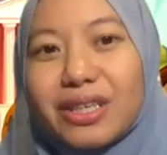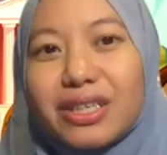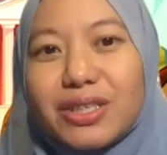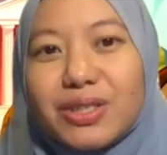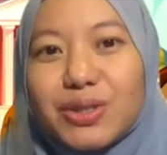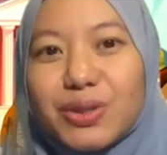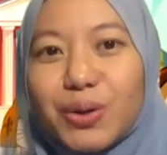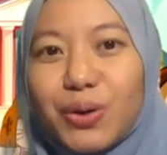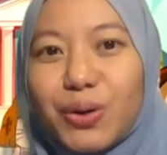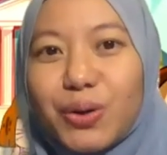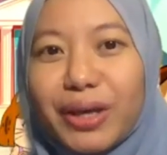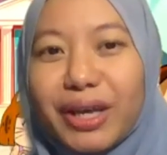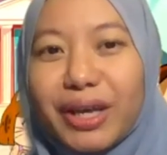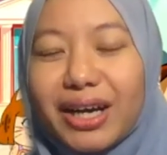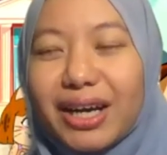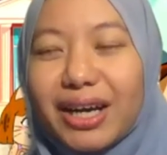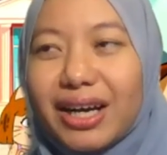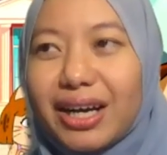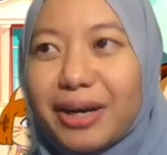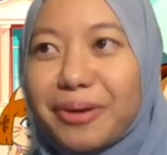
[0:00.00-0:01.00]
So
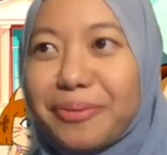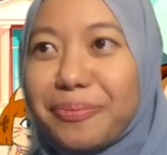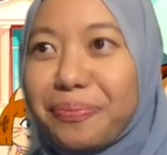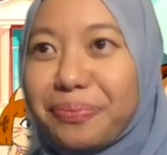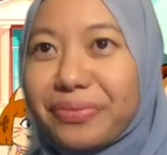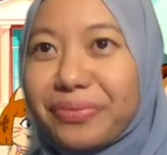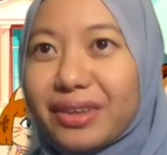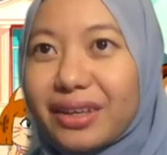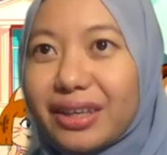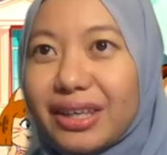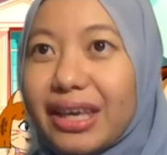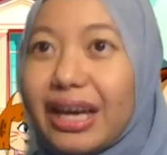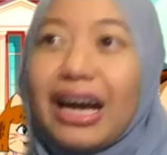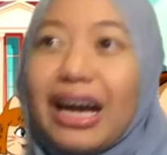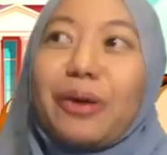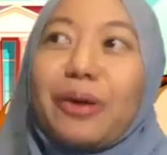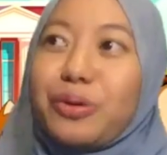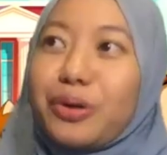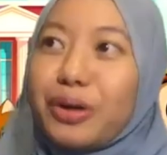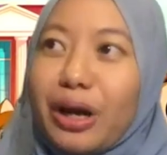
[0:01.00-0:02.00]
yeah, um, yeah,
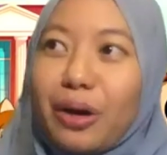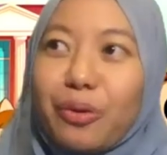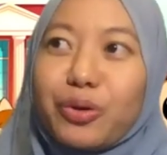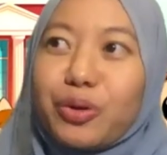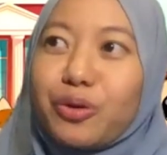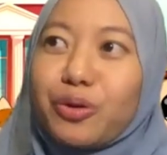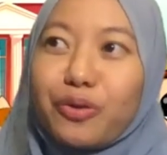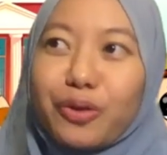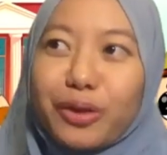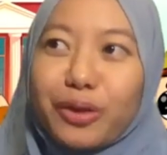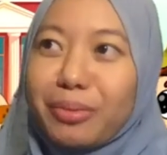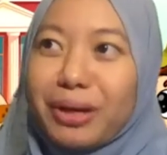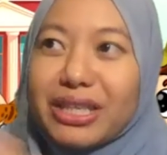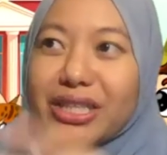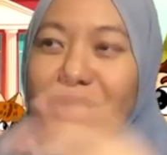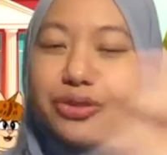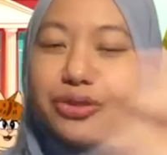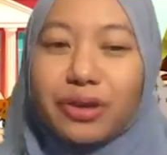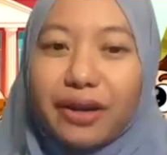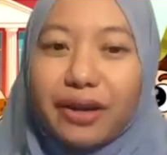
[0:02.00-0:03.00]
I would I would go for the
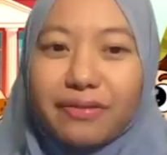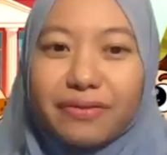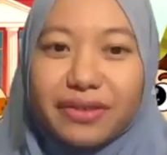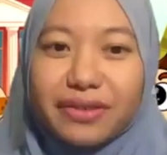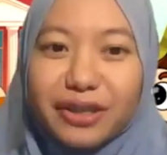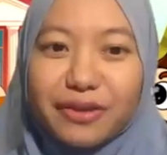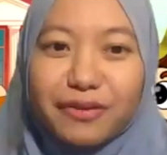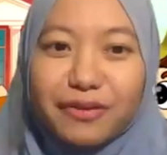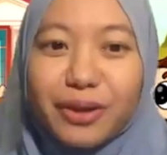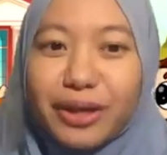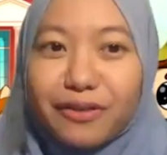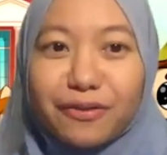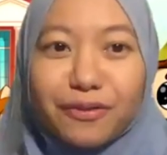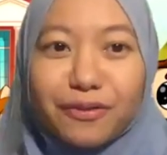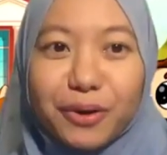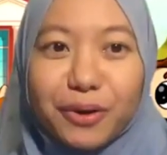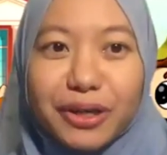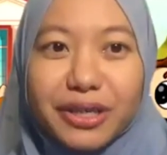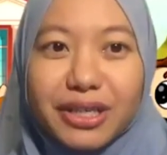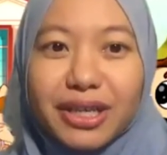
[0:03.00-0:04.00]
best driver if you can
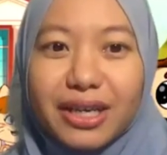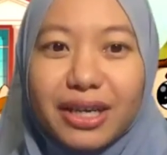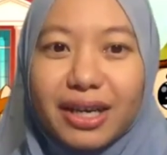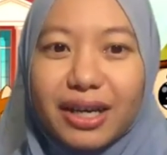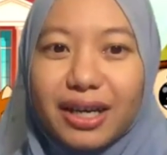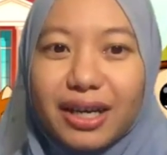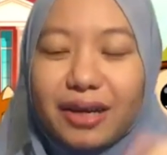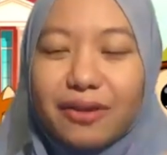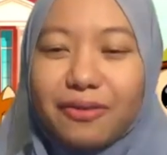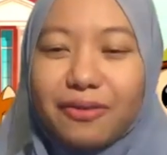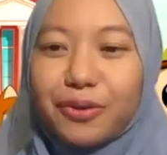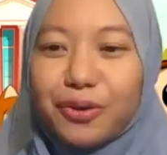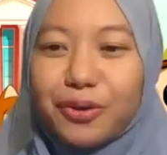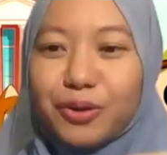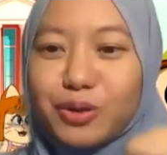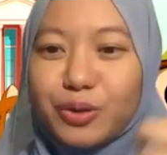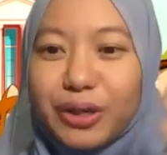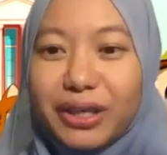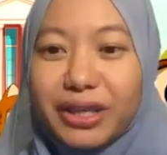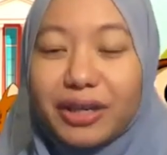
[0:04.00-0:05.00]
afford uh, for you
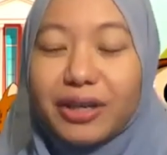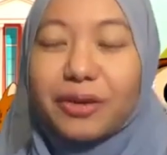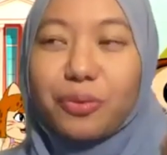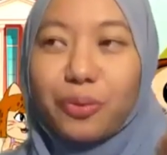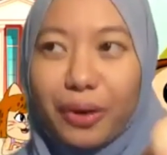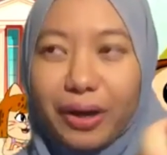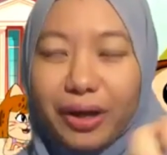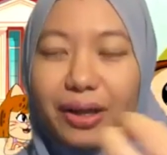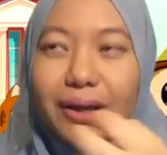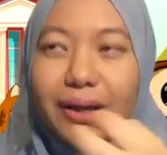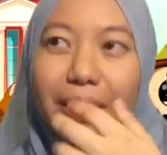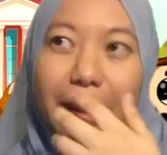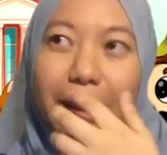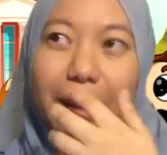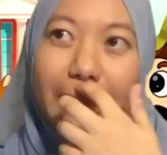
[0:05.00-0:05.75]
to hear well.